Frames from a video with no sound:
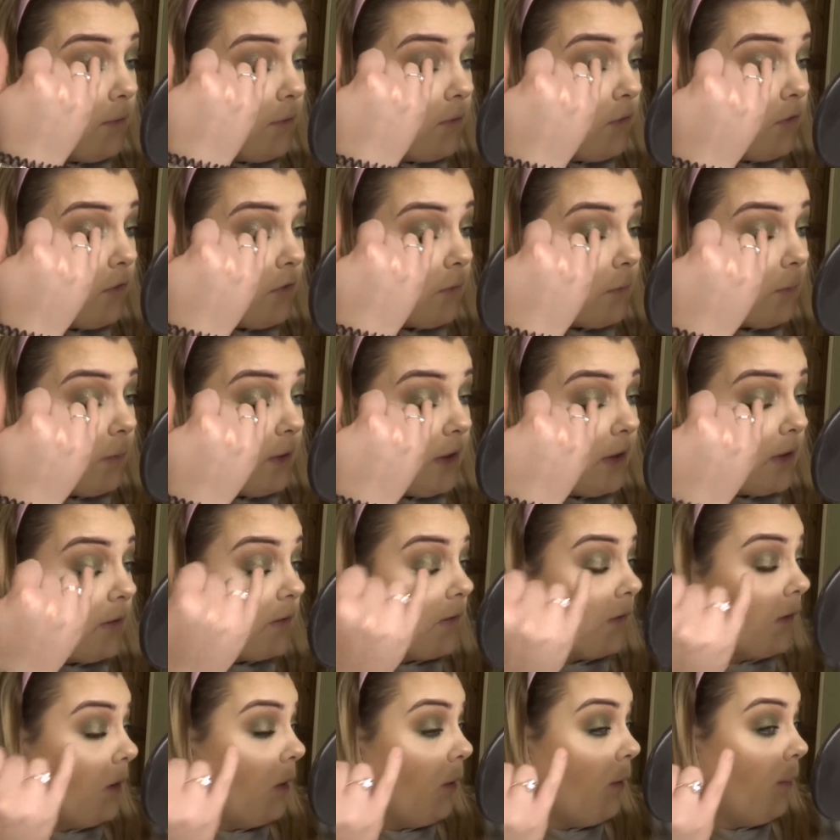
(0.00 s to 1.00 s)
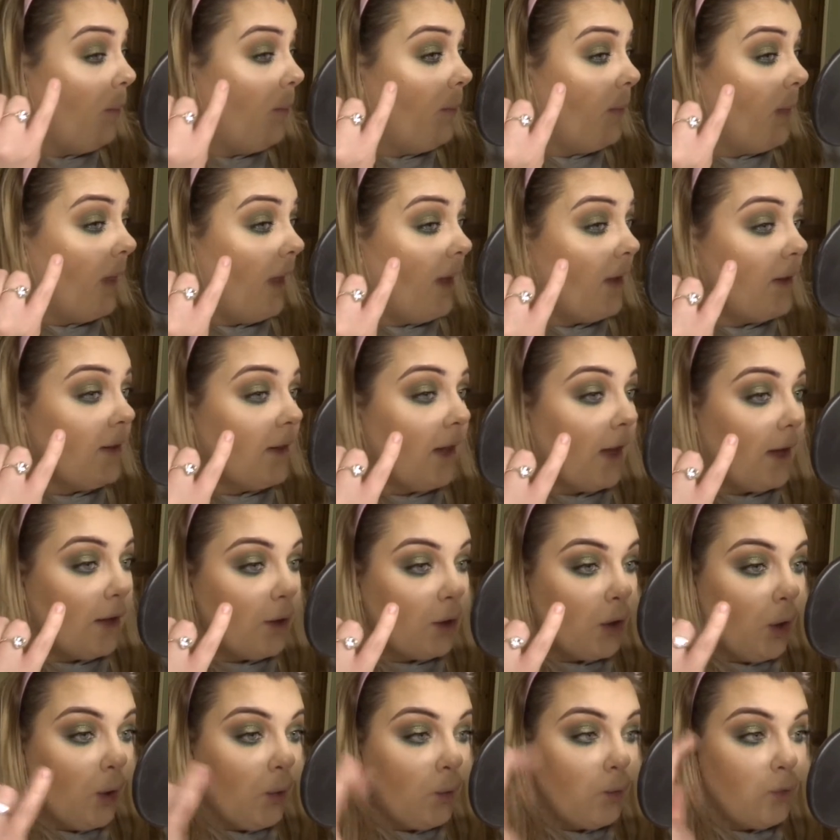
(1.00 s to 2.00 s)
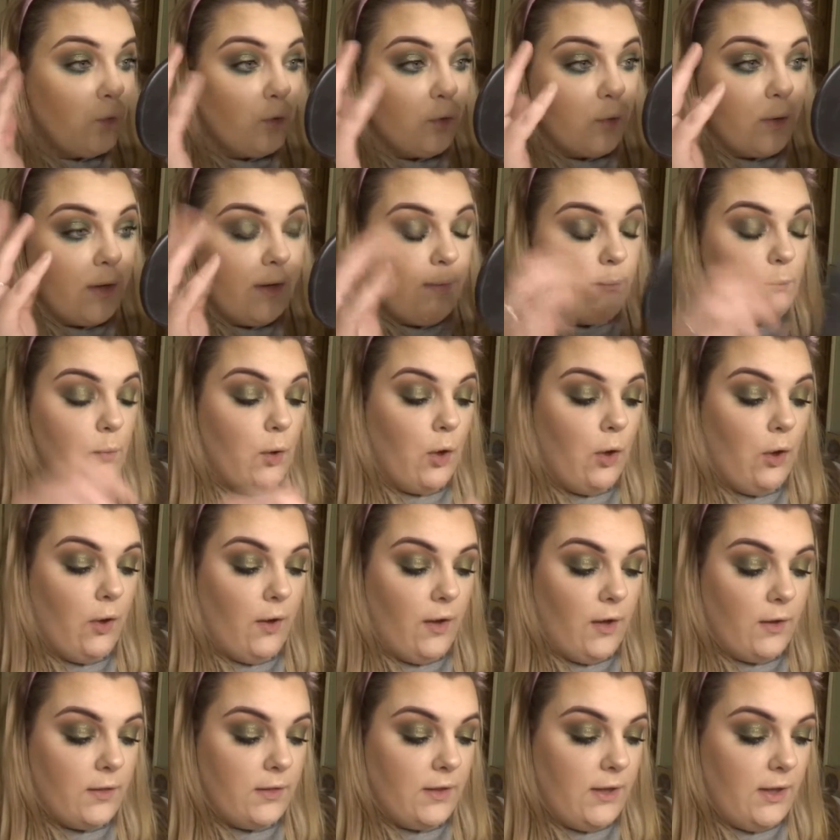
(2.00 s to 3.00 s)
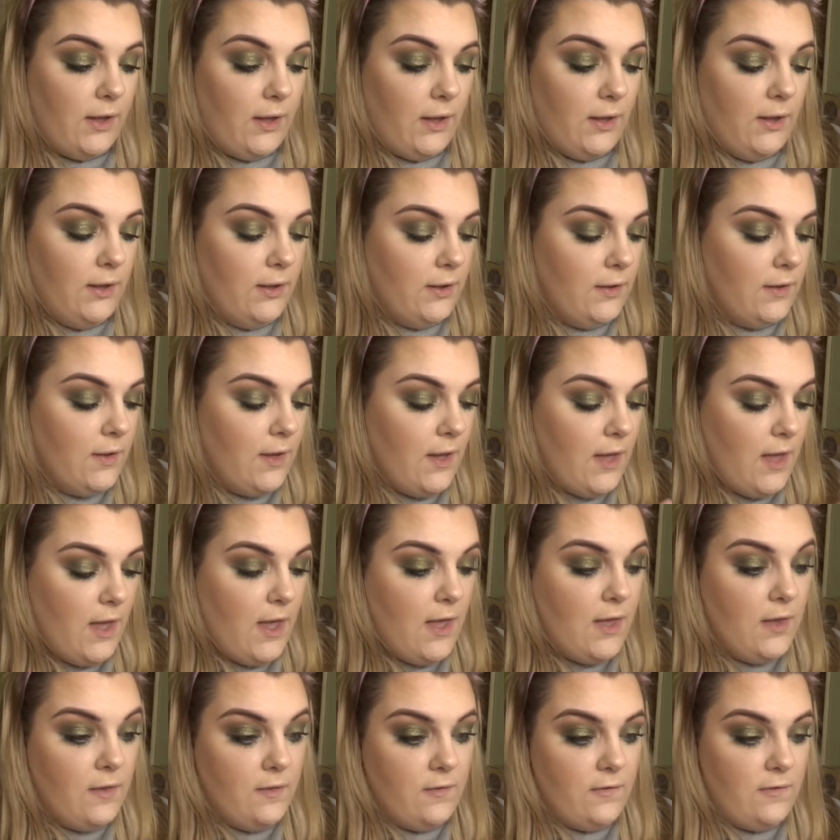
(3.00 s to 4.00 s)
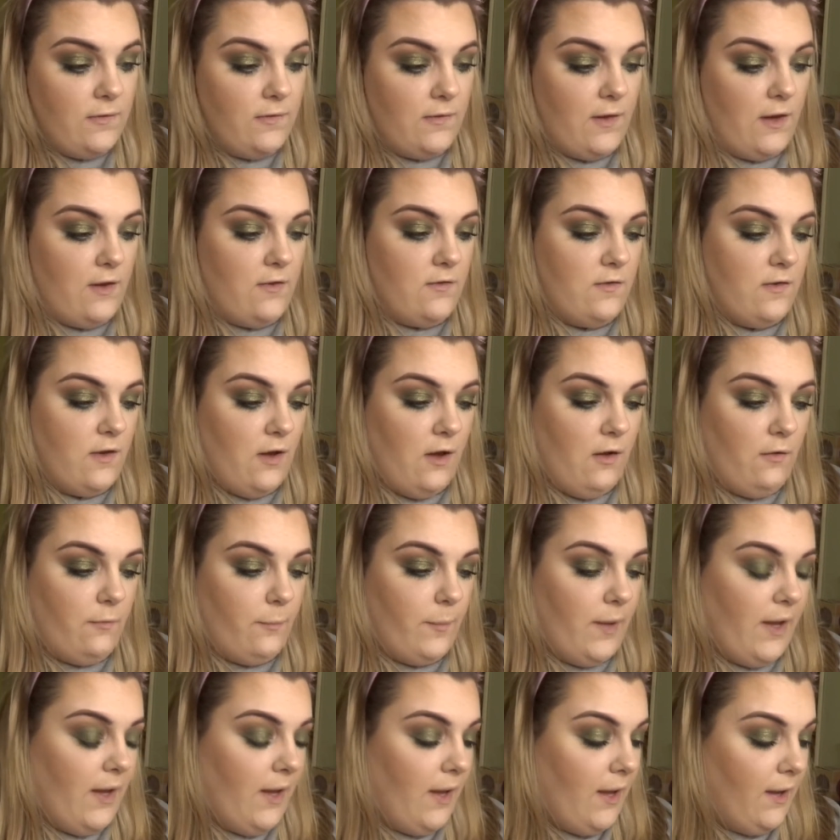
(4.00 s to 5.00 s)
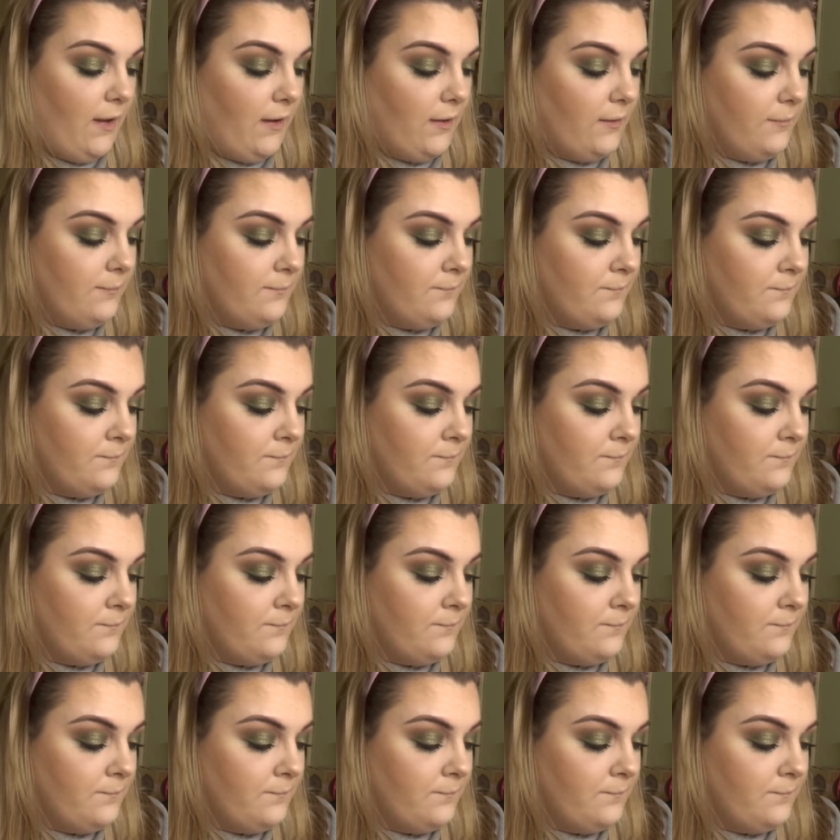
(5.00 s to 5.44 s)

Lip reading: Just picks up like that gold green more on the centre of my eye.